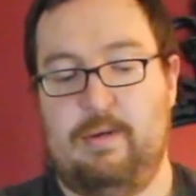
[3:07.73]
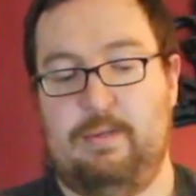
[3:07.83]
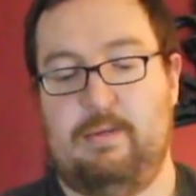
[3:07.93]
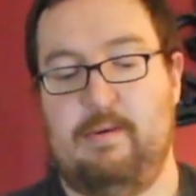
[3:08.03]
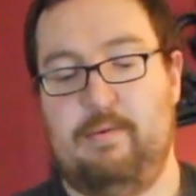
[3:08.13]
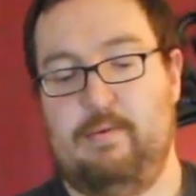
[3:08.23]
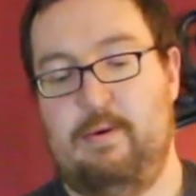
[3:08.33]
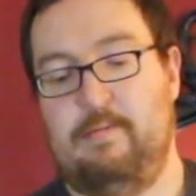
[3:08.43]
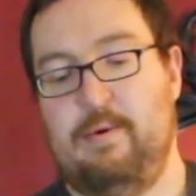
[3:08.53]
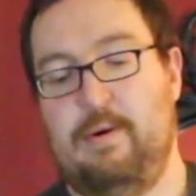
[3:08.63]
to grab the
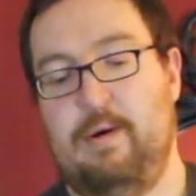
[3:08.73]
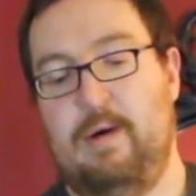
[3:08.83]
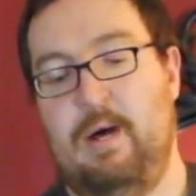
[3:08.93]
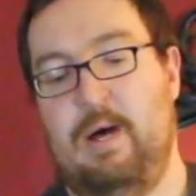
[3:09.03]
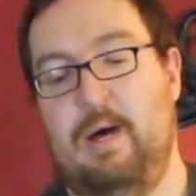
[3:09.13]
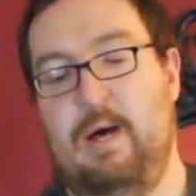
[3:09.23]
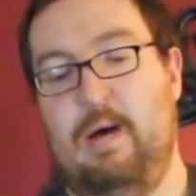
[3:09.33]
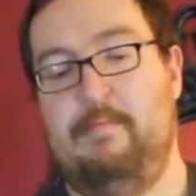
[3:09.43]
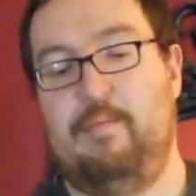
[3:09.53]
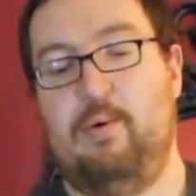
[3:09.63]
rope
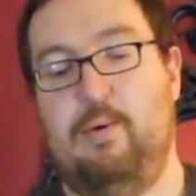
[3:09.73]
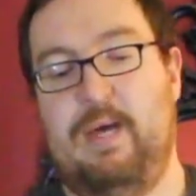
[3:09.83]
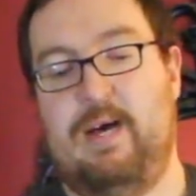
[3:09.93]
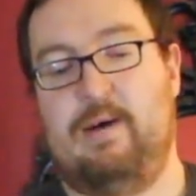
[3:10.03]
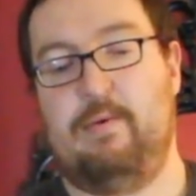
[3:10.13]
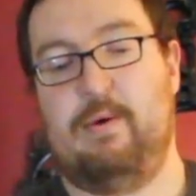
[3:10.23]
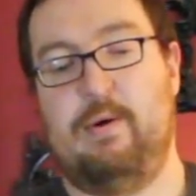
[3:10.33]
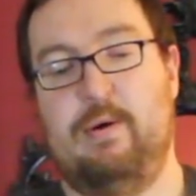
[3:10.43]
and pull down